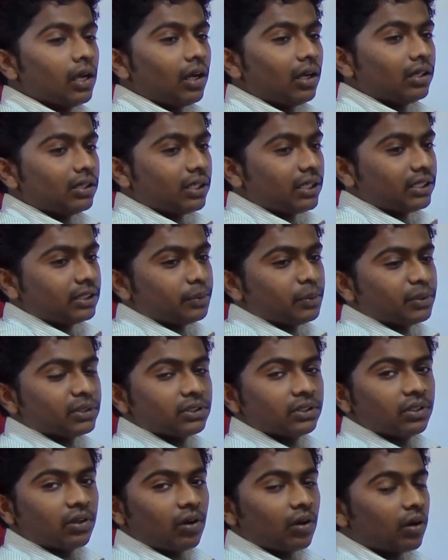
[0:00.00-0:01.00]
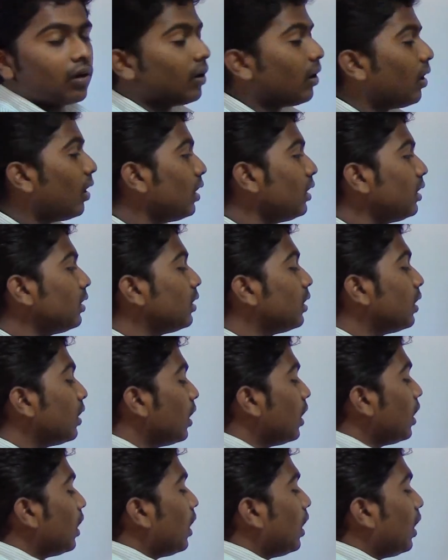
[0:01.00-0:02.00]
authorized person or not.
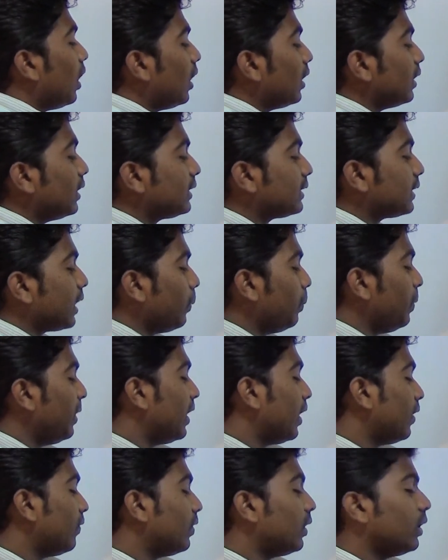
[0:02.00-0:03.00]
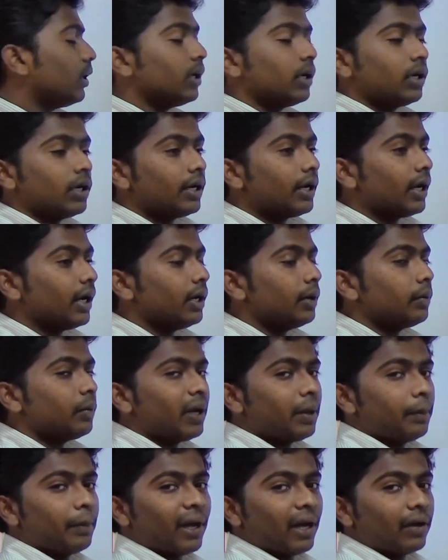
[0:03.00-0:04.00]
This can be done
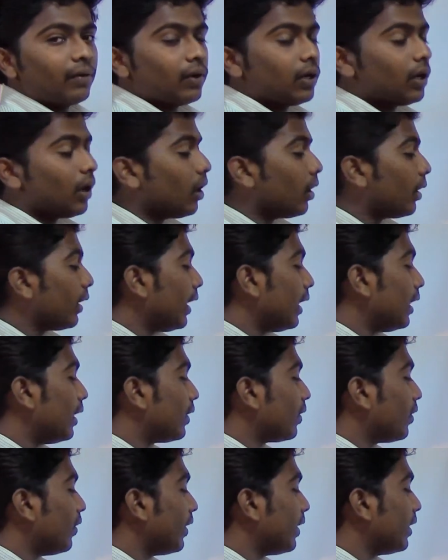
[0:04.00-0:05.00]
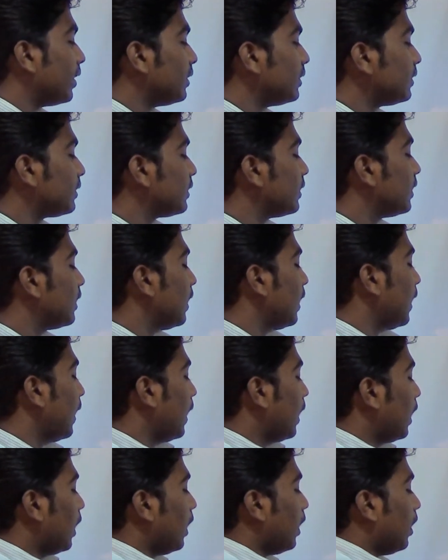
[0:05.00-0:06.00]
by manual or electronicals.
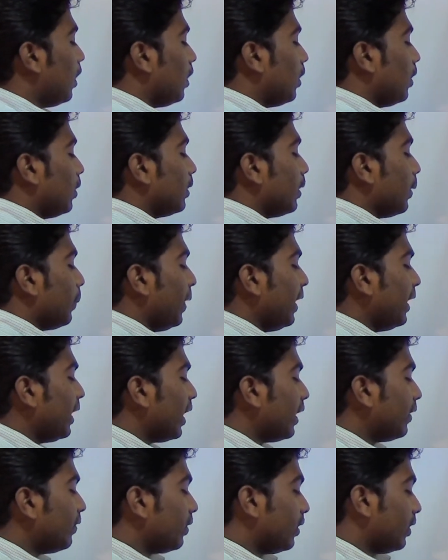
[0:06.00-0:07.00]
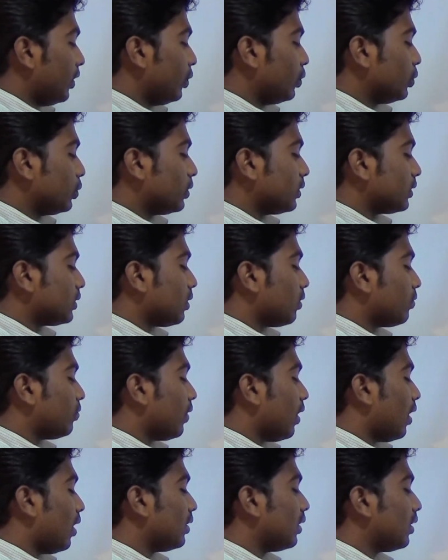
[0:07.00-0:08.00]
The main uses of
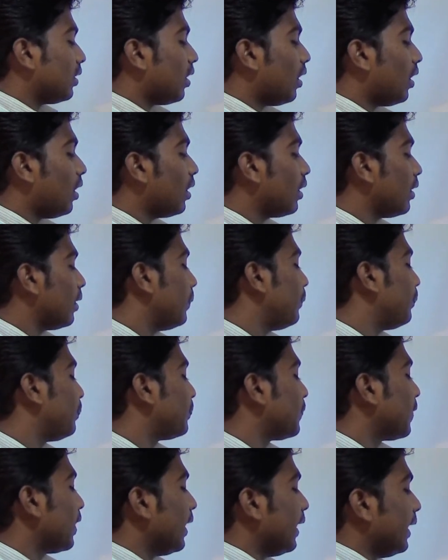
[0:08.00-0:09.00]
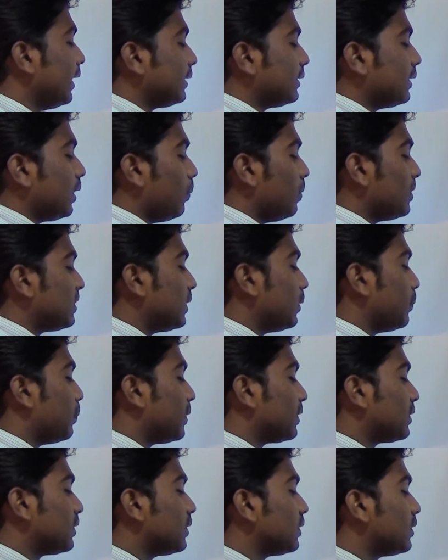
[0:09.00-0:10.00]
Aadhaar are establishing
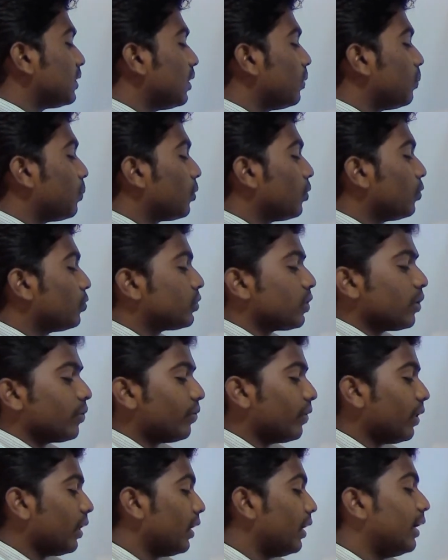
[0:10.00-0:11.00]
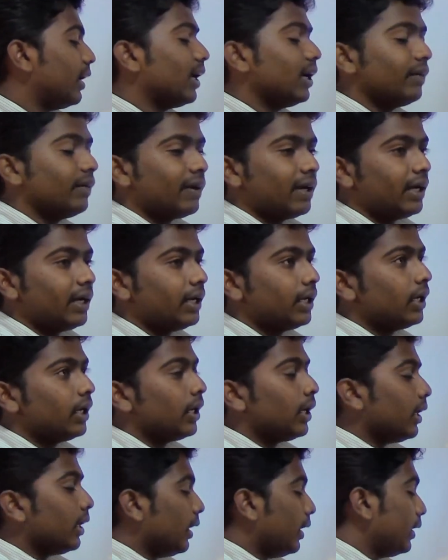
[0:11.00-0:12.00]
persons and proofs of delivery.
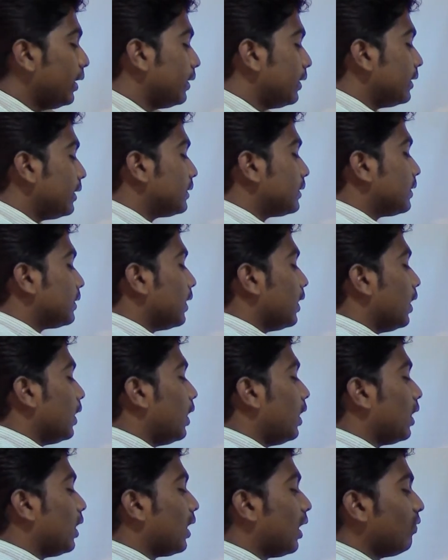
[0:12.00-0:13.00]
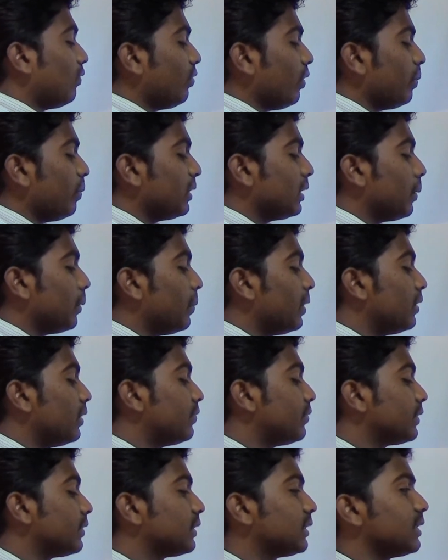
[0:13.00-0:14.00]
In this, confirming the
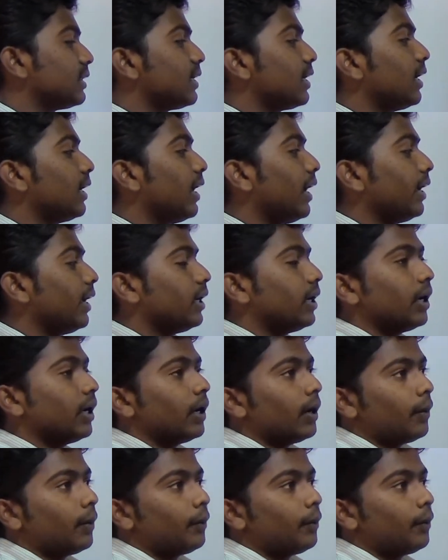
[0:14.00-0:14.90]
beneficiary, like